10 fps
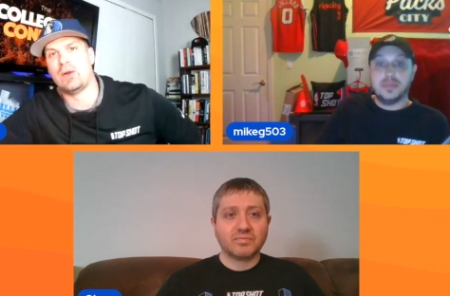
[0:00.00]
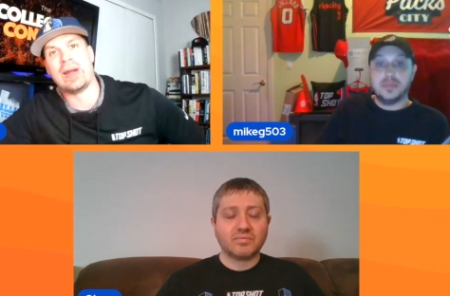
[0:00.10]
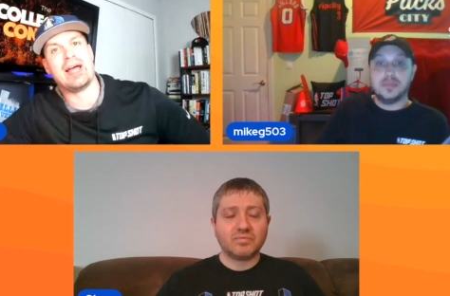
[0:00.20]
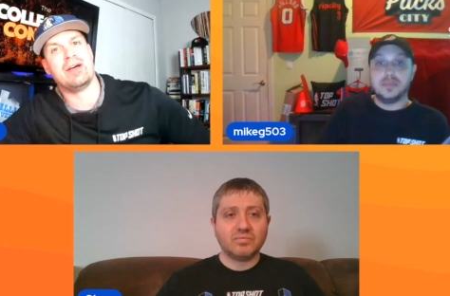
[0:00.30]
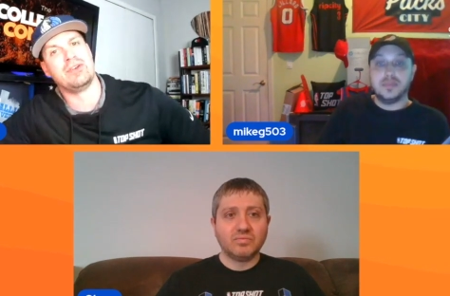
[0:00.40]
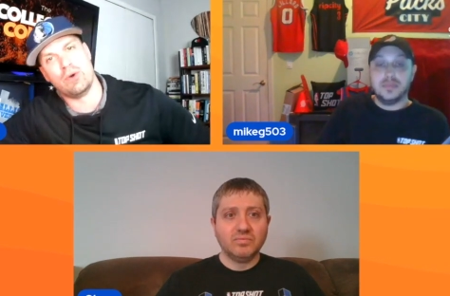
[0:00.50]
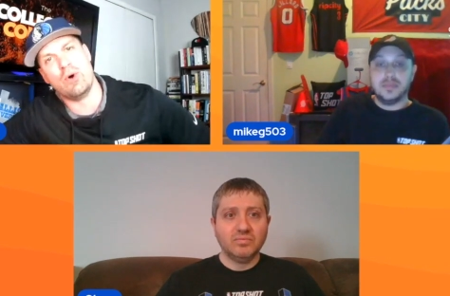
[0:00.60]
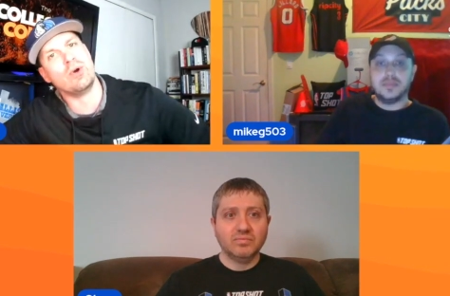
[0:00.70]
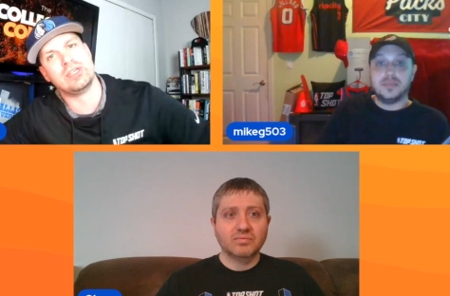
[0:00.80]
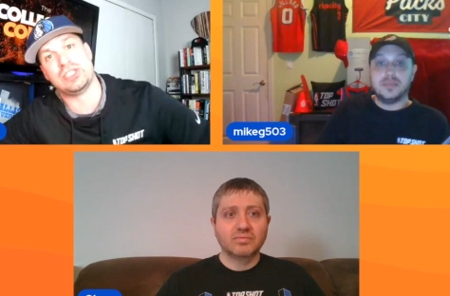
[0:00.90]
Speaker 1: around or,
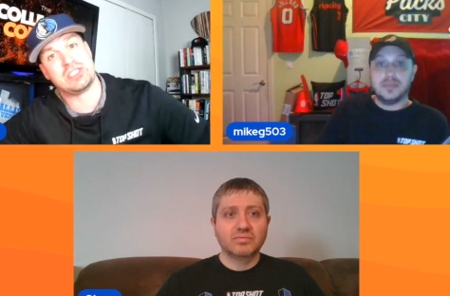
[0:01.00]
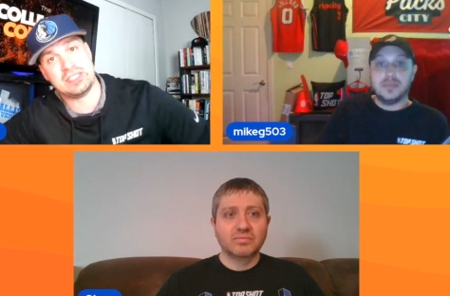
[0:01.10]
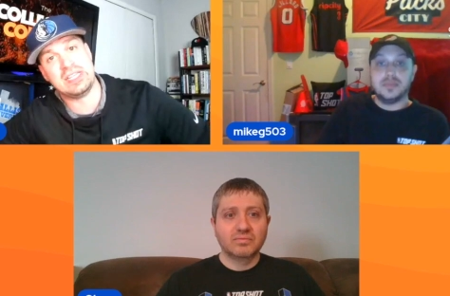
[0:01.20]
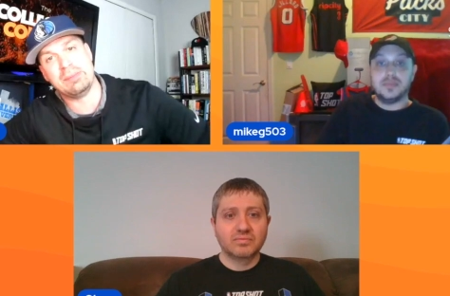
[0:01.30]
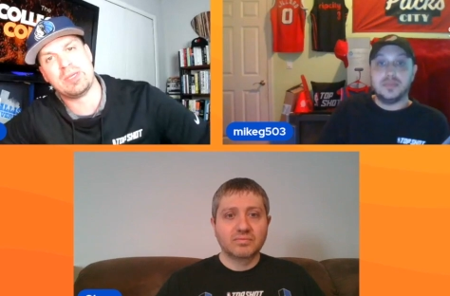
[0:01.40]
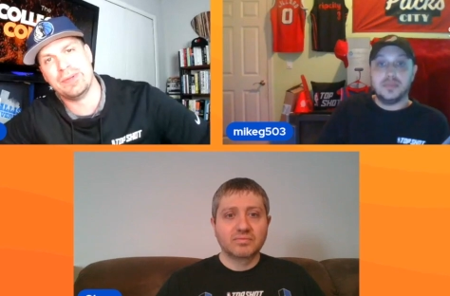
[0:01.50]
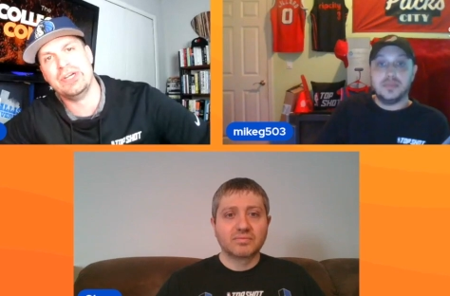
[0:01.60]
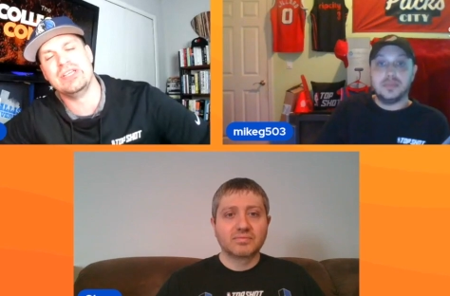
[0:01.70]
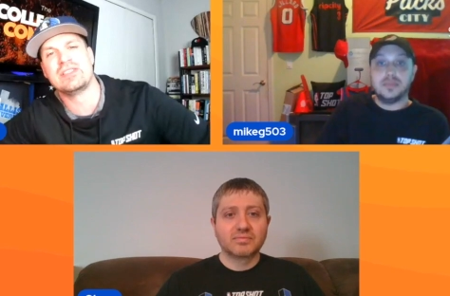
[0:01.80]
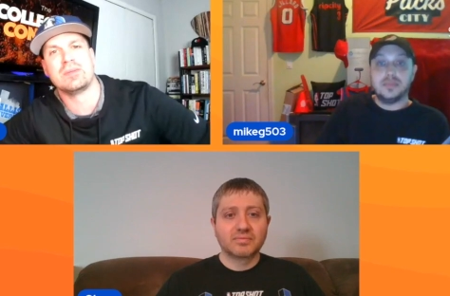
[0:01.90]
or just the team
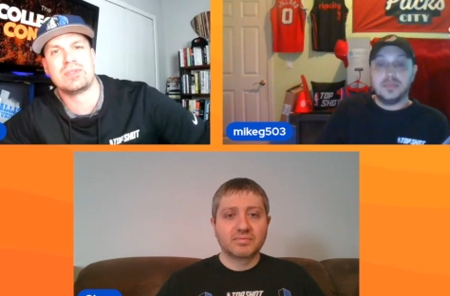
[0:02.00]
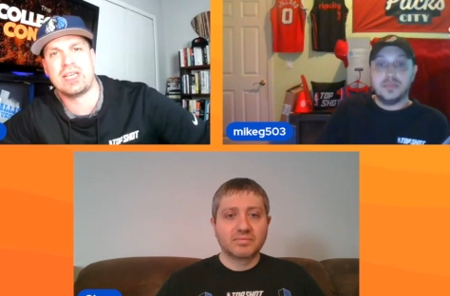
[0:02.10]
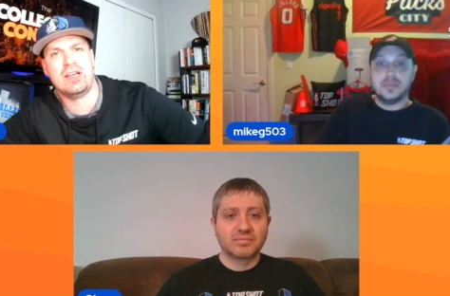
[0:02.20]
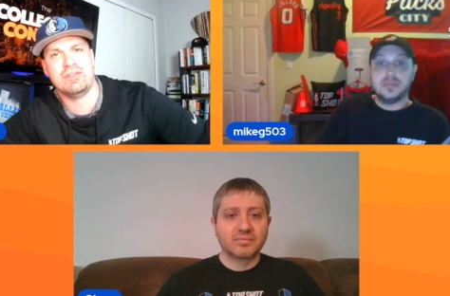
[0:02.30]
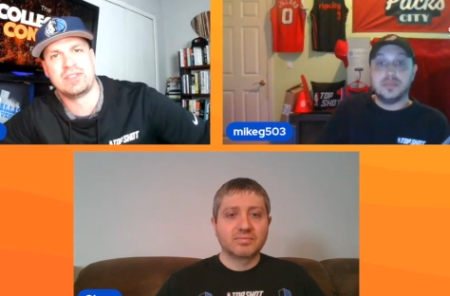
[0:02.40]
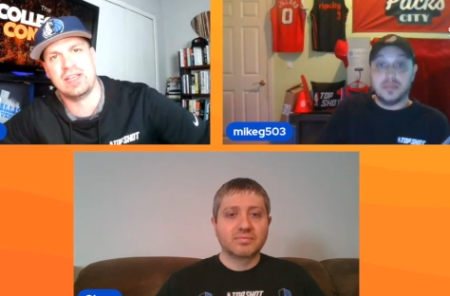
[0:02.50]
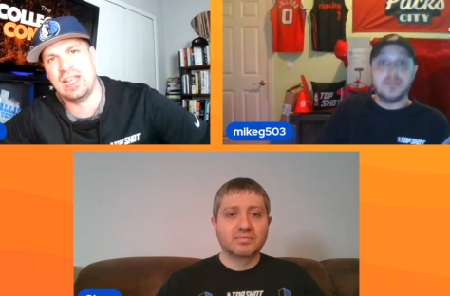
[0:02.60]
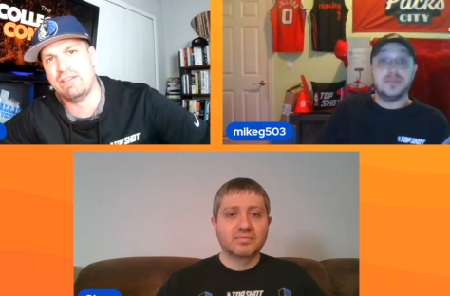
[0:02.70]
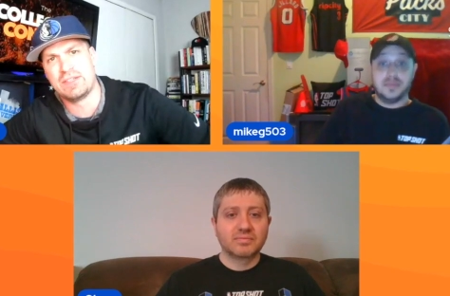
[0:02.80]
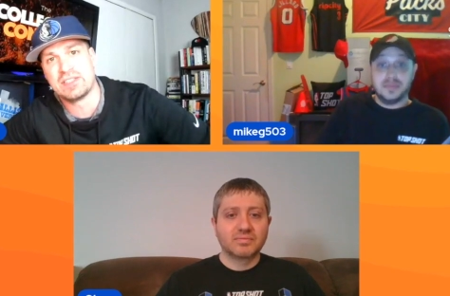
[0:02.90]
communities themselves. I
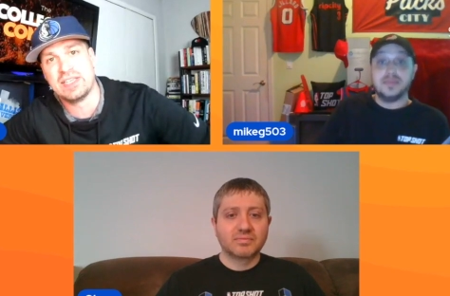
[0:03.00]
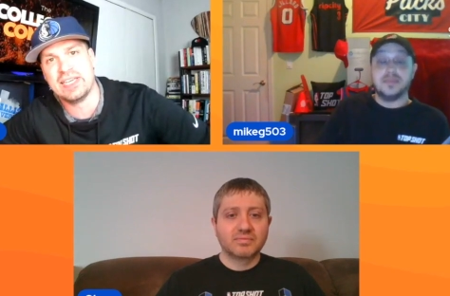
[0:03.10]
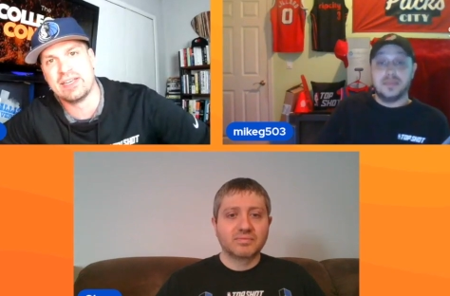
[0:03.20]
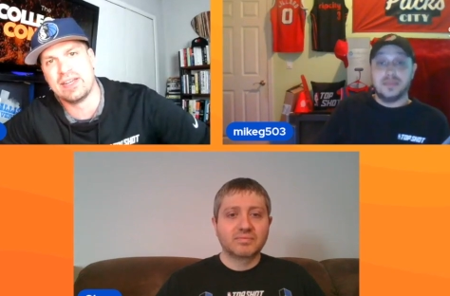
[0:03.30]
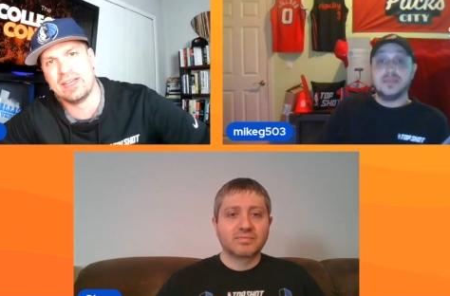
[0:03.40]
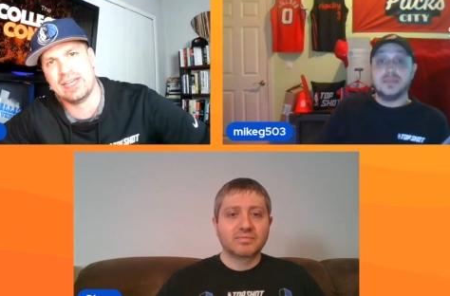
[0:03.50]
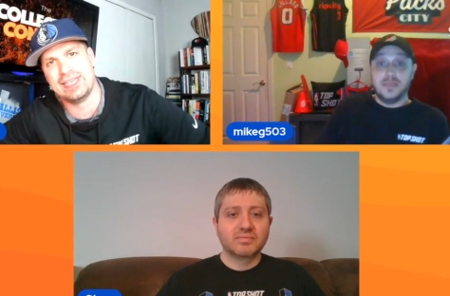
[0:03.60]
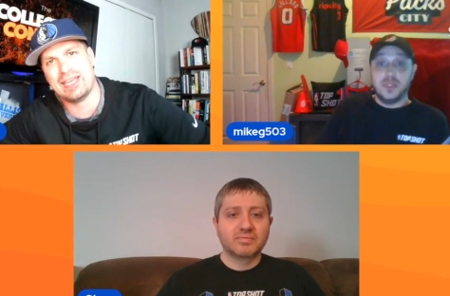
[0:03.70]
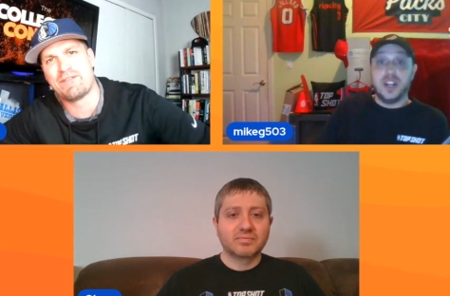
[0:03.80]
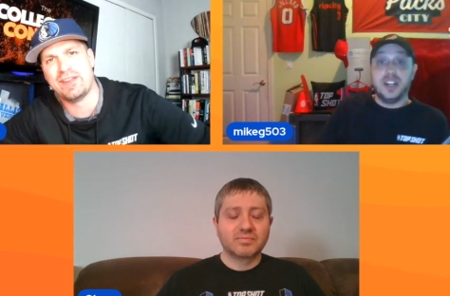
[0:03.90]
love to see it. Uh, I
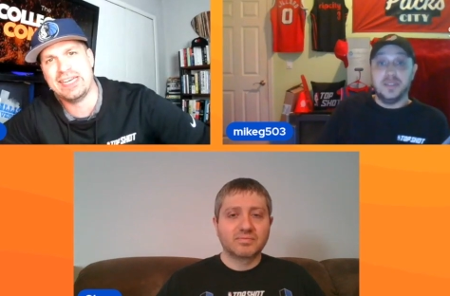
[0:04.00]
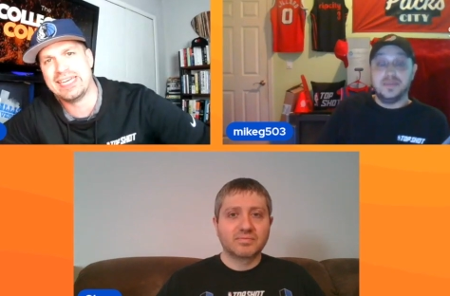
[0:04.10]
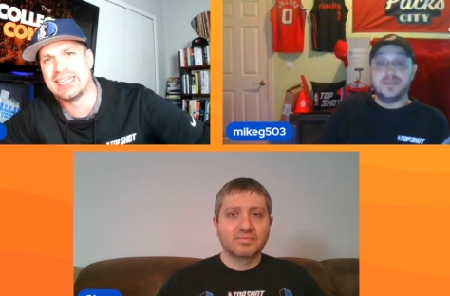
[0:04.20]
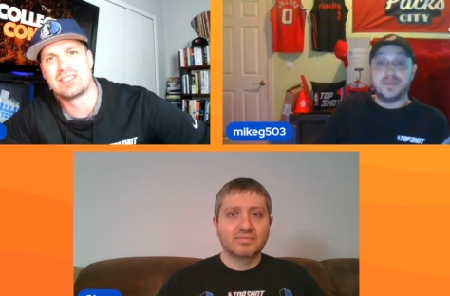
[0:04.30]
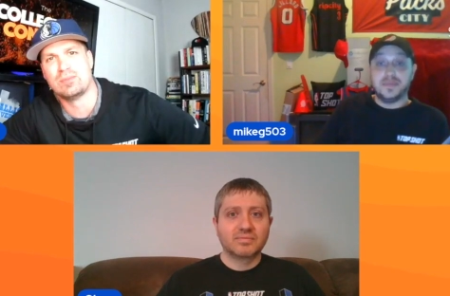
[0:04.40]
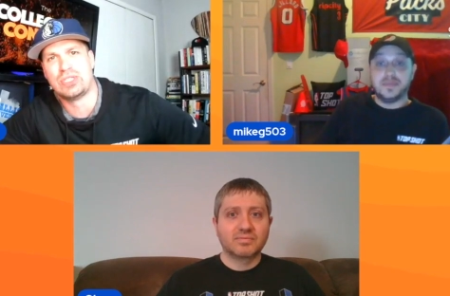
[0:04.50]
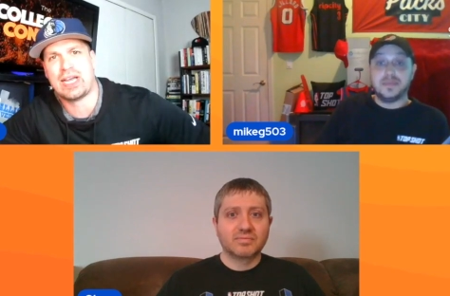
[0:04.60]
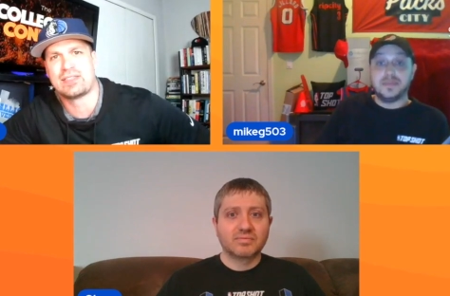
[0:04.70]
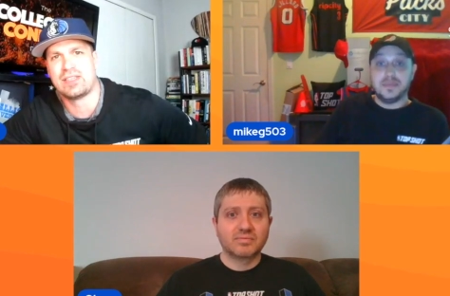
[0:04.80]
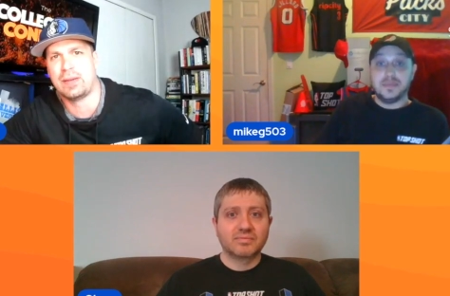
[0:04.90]
definitely right. need to get some
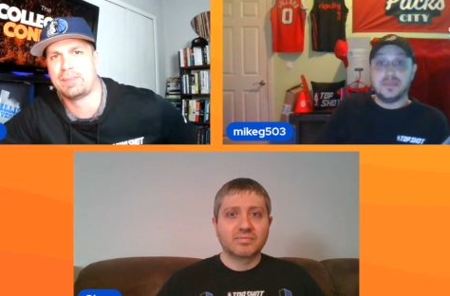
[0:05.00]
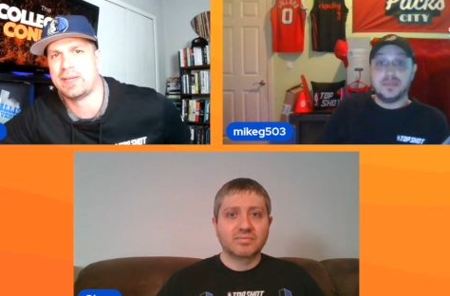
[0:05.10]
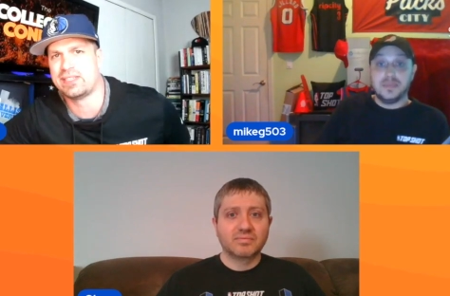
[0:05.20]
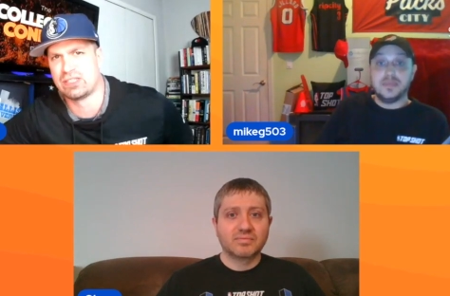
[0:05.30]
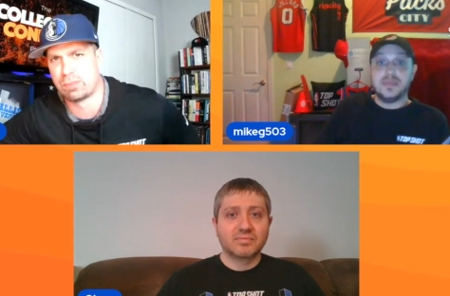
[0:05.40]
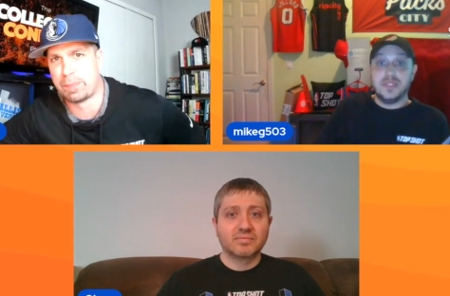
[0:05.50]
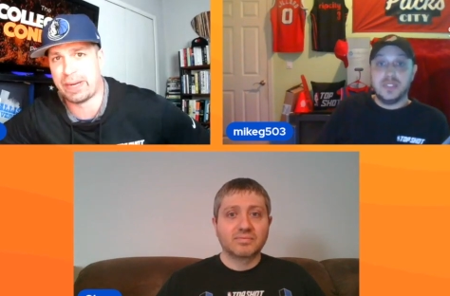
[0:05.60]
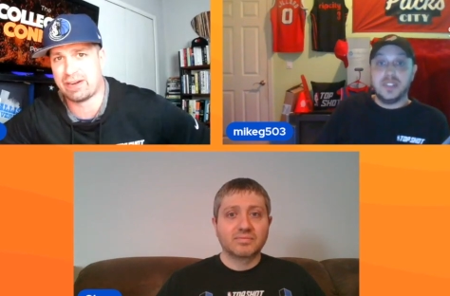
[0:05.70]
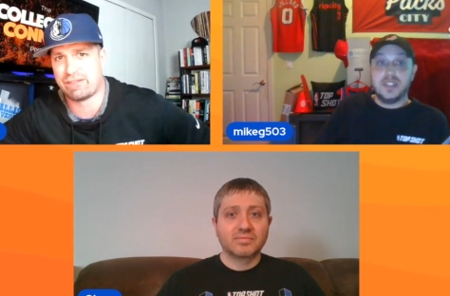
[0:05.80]
shots up uh, to prepare